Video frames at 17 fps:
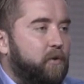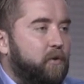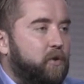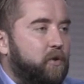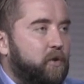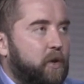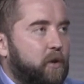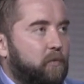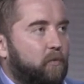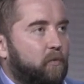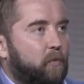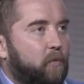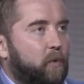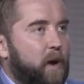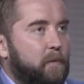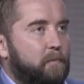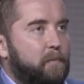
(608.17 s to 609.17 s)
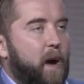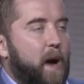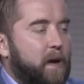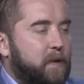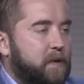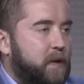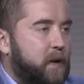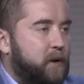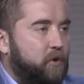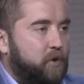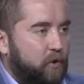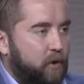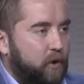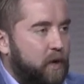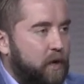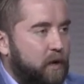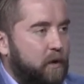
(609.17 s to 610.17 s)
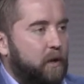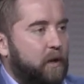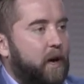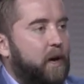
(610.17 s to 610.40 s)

industry way past 10 trillion into